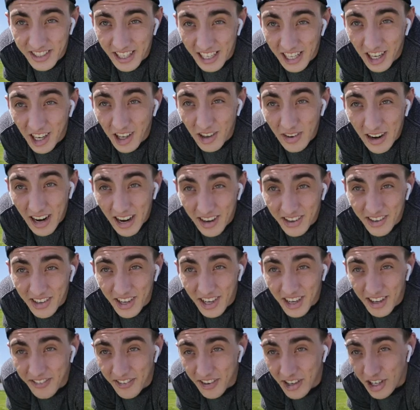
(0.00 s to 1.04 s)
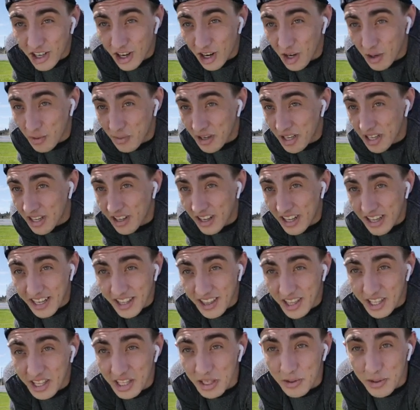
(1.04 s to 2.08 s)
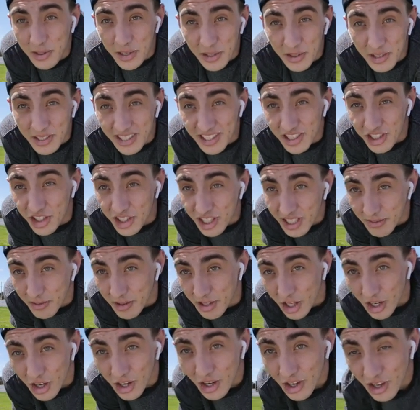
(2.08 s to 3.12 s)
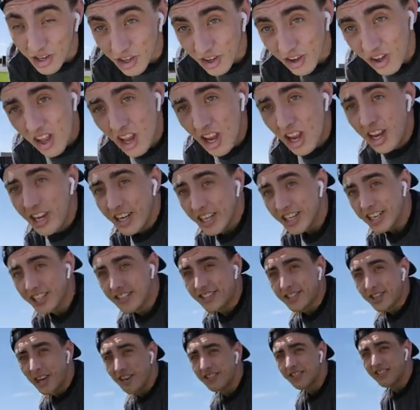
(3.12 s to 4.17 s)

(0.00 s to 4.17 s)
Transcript: like our round off, our cartwheel, anything that we do in the gym with a hurdle, you're going to start